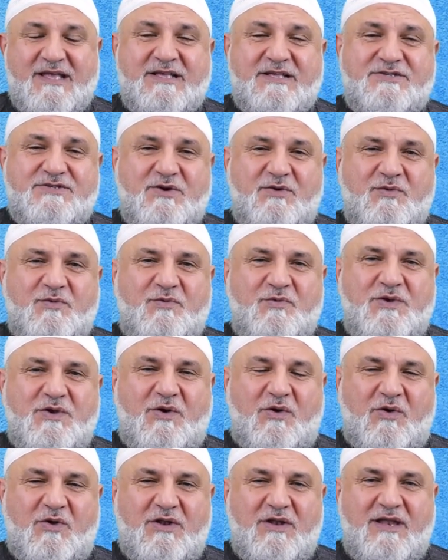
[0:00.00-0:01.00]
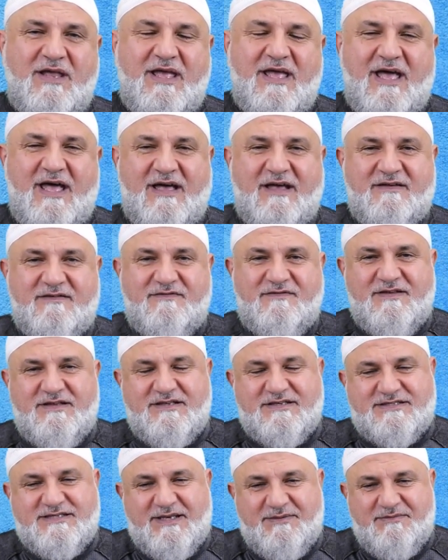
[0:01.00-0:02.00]
So we all have
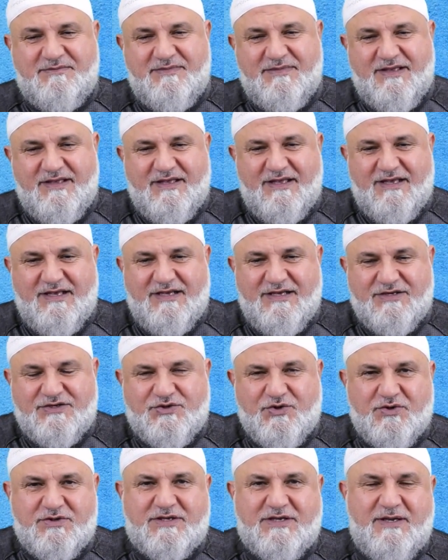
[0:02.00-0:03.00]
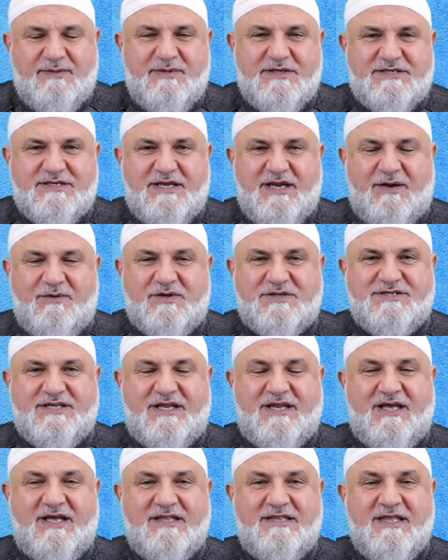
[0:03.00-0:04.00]
some uh, shortcomings in our
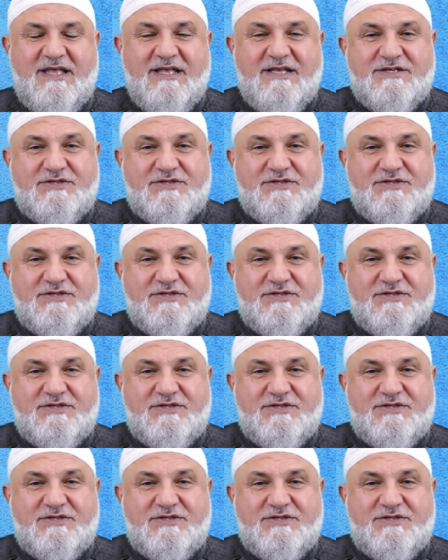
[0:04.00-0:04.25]
salat.